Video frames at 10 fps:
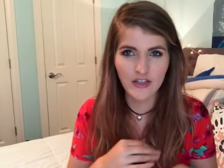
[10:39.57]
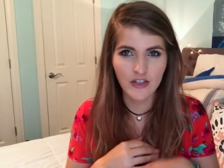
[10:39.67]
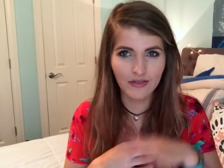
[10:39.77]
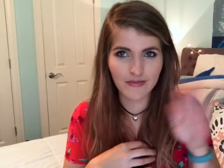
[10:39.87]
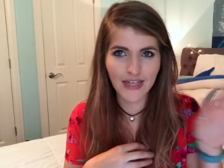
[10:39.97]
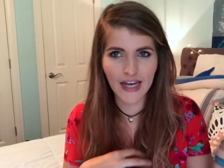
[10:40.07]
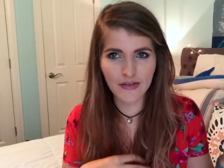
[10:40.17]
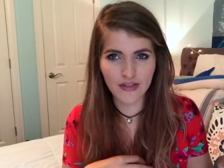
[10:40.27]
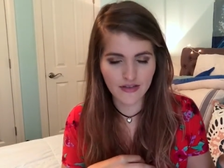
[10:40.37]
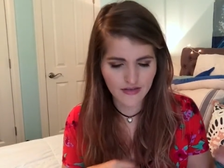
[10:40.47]
you know,
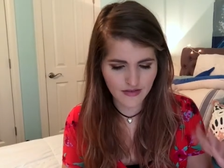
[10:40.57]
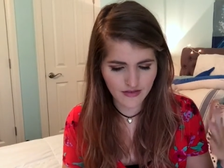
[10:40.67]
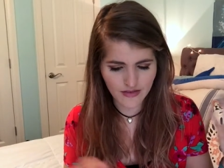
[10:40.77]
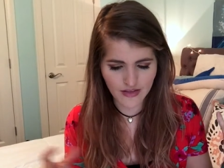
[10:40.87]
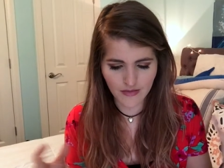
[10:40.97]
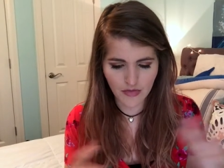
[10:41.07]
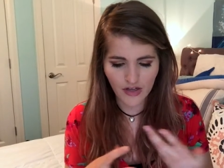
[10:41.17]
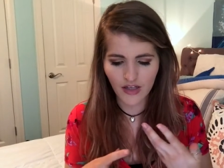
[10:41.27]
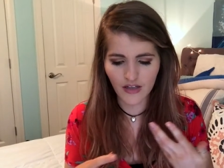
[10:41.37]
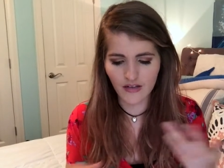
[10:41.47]
houses and the
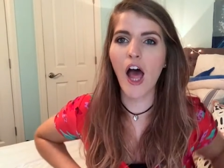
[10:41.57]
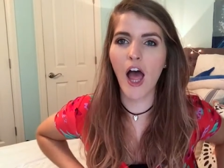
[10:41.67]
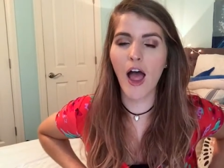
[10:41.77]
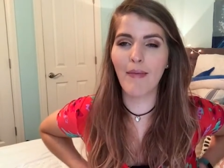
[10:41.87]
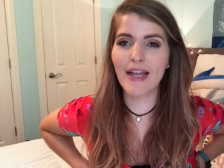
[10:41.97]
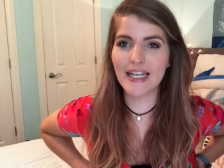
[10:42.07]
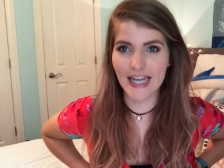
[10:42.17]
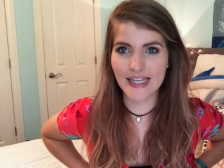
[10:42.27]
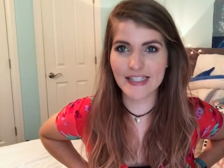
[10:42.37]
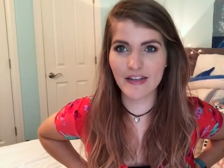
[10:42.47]
market.
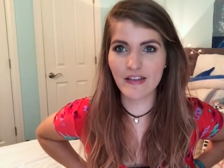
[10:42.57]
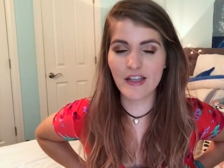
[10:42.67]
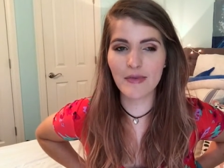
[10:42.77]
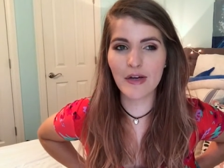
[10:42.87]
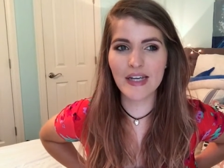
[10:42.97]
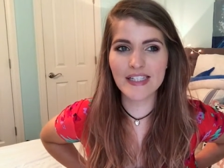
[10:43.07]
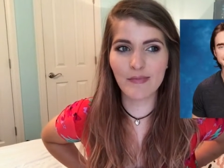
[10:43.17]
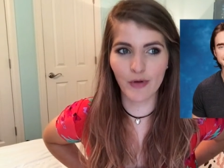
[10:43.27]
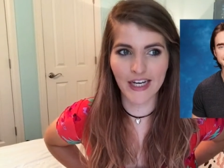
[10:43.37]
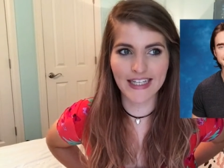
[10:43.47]
Next out of the limo is
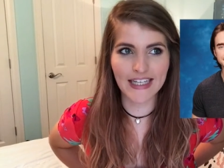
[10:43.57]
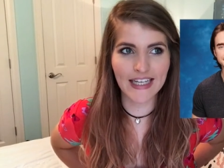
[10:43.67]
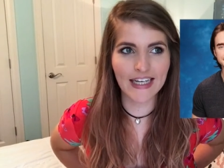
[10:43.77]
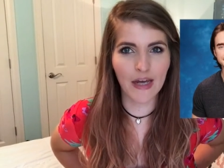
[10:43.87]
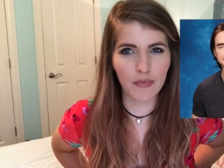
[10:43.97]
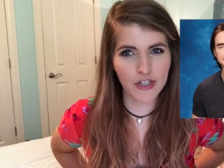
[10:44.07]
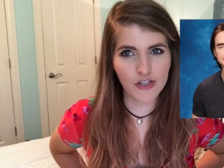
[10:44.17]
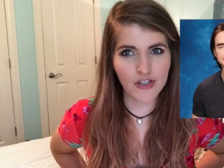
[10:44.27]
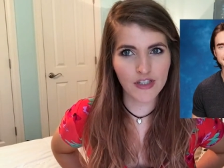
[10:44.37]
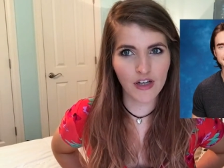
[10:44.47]
Brandon. I'm pretty sure his